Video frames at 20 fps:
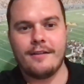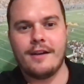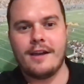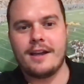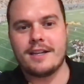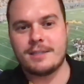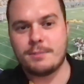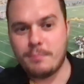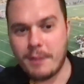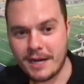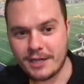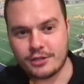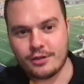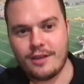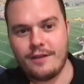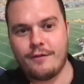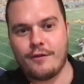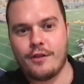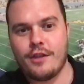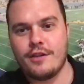
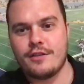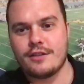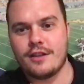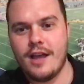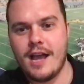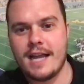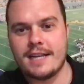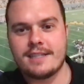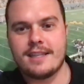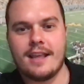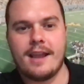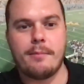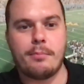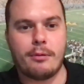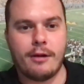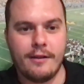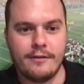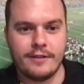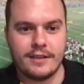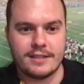especially for those lots that I
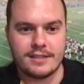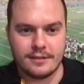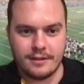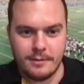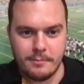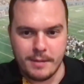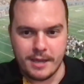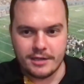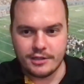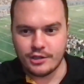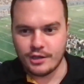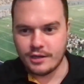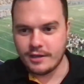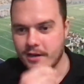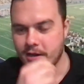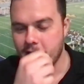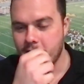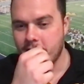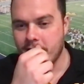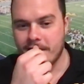previously mentioned
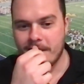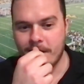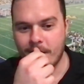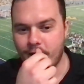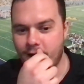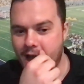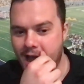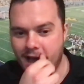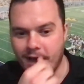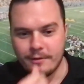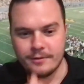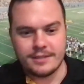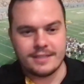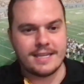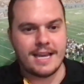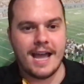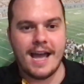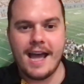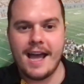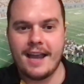that are
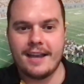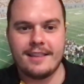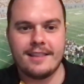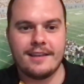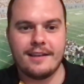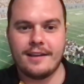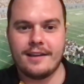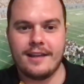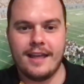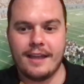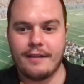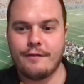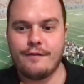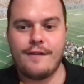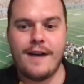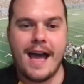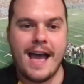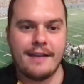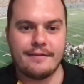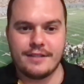outside the like
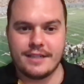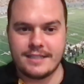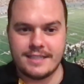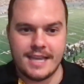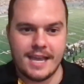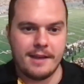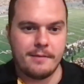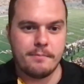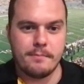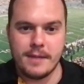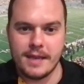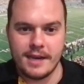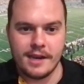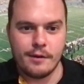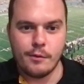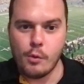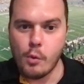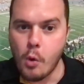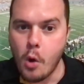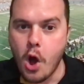5 to 10
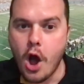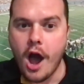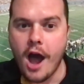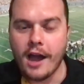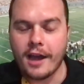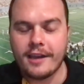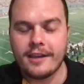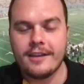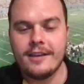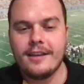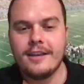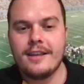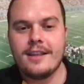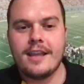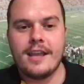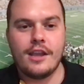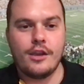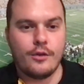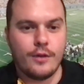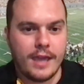minute walk
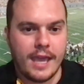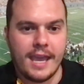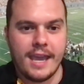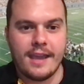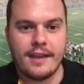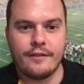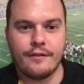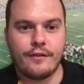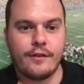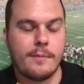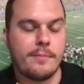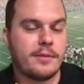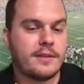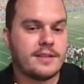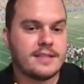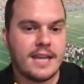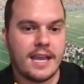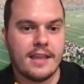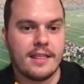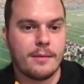that you can from,
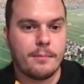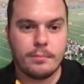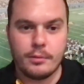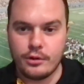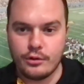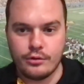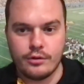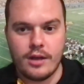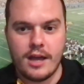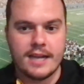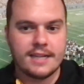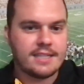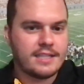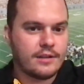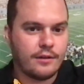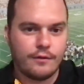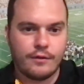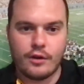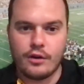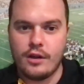say, the blue lot,
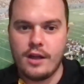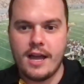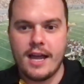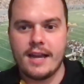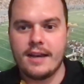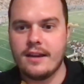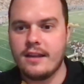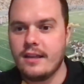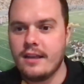silver lot,